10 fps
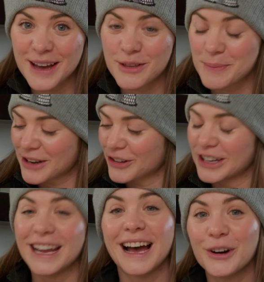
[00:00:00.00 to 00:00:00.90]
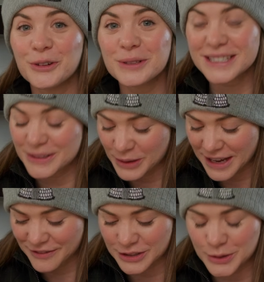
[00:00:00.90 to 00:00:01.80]
the battery out, we
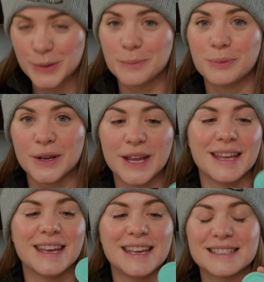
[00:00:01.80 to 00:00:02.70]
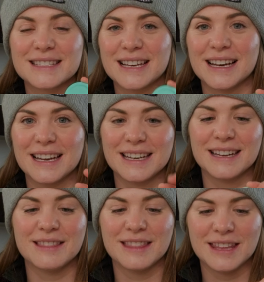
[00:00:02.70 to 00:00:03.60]
have to put it inside
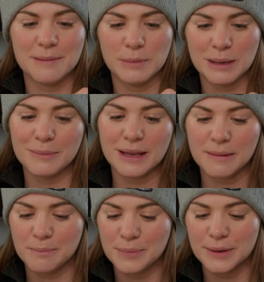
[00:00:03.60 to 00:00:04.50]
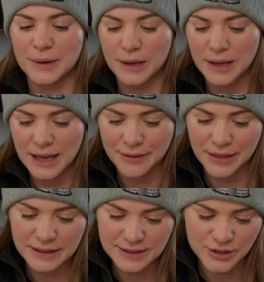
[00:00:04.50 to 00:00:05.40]
the Meep Meep.
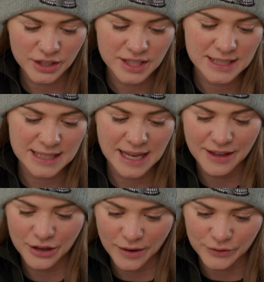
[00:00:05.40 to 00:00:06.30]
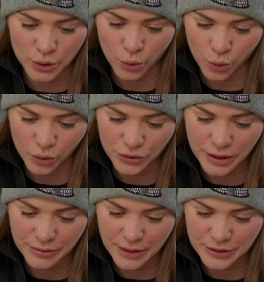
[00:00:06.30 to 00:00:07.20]
The instructions say that you have to hold
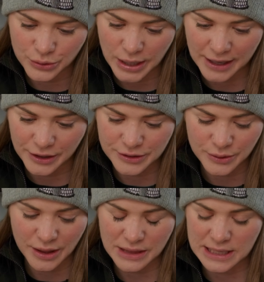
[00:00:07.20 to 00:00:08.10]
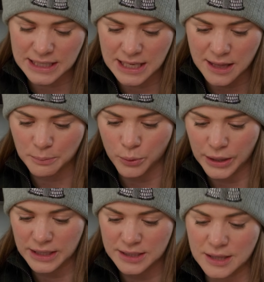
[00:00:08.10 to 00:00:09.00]
the tracker so that the teeth
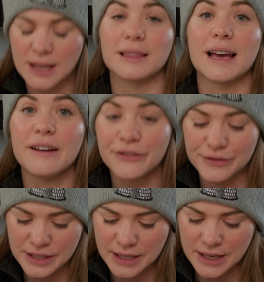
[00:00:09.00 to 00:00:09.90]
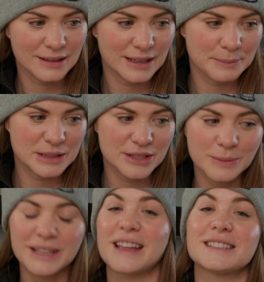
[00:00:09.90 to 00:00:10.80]
point to the left, and I'm
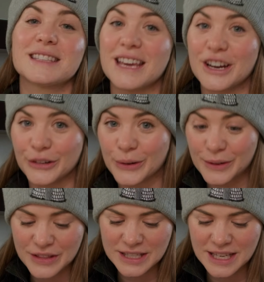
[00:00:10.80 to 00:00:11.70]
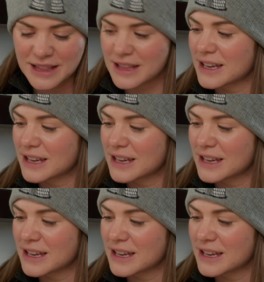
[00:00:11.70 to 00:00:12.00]
assuming that's the arrow of the teeth.